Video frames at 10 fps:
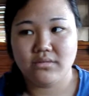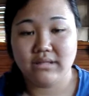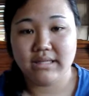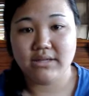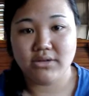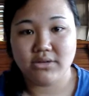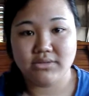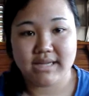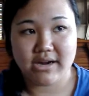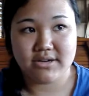
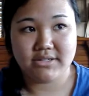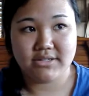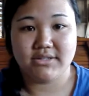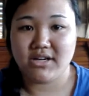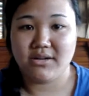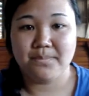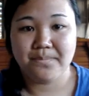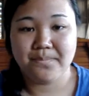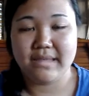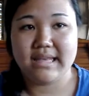Leo's character,
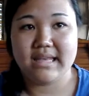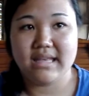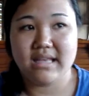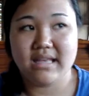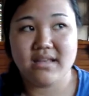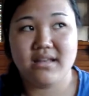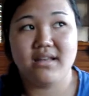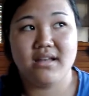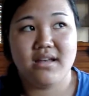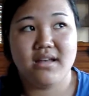Dom,
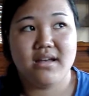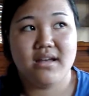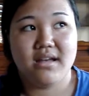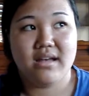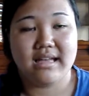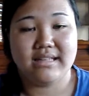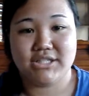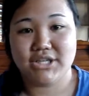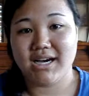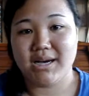he has
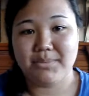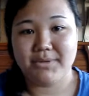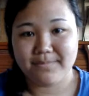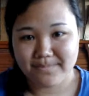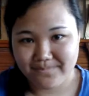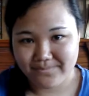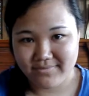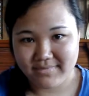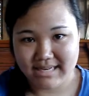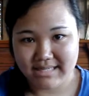a top
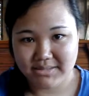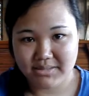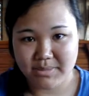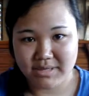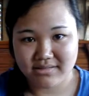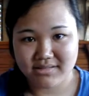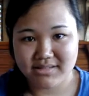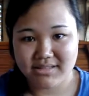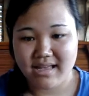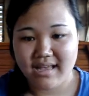that he
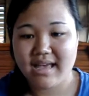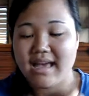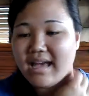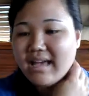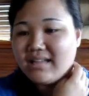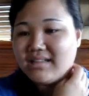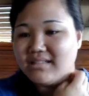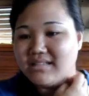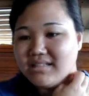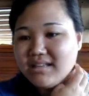spins,
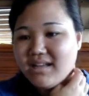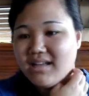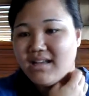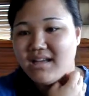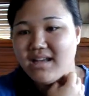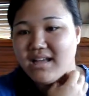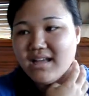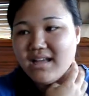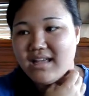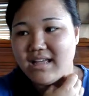and
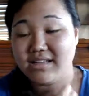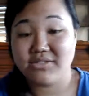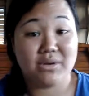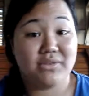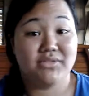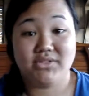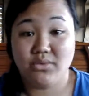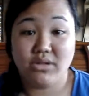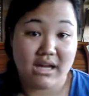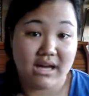it gets referenced
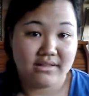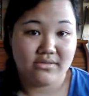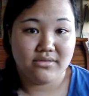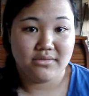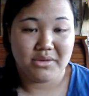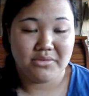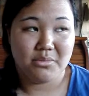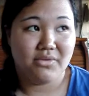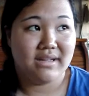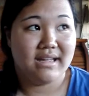to a lot throughout the
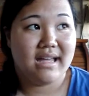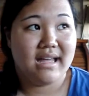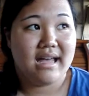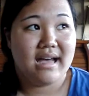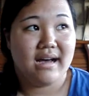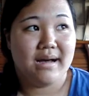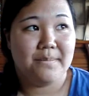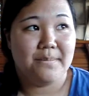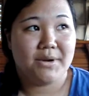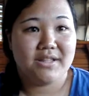movie.
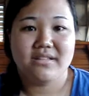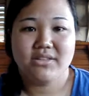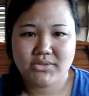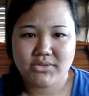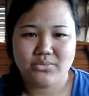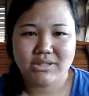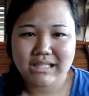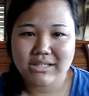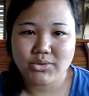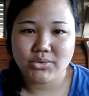But I thought that was a
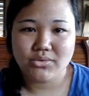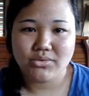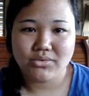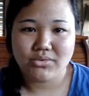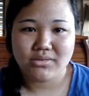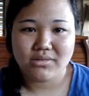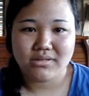really cool